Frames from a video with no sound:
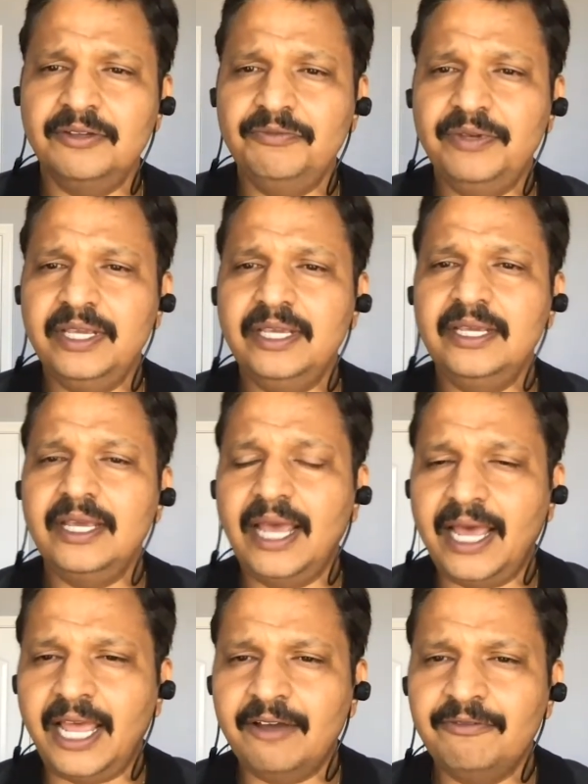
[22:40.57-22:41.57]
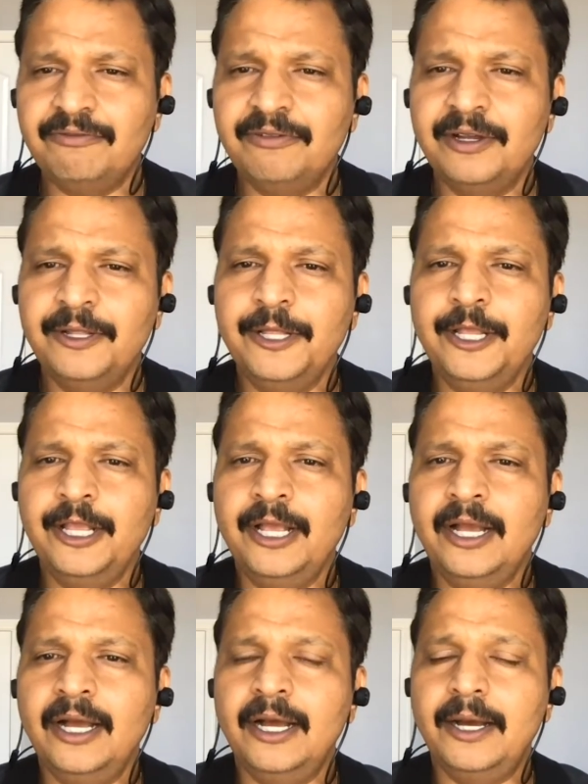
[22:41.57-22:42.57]
We have
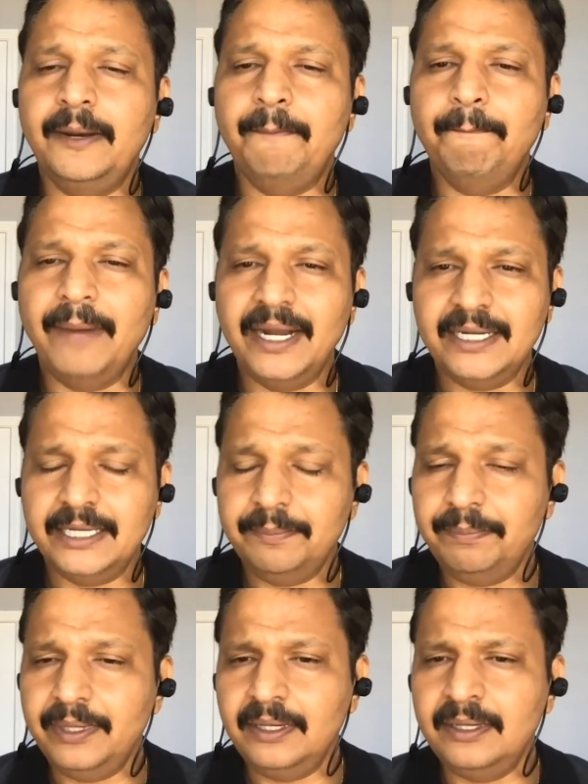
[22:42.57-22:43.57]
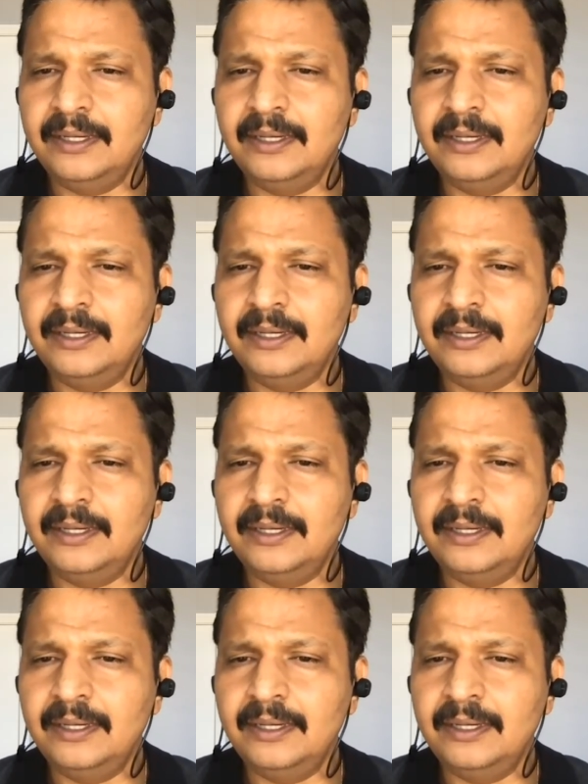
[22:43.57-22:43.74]
multiple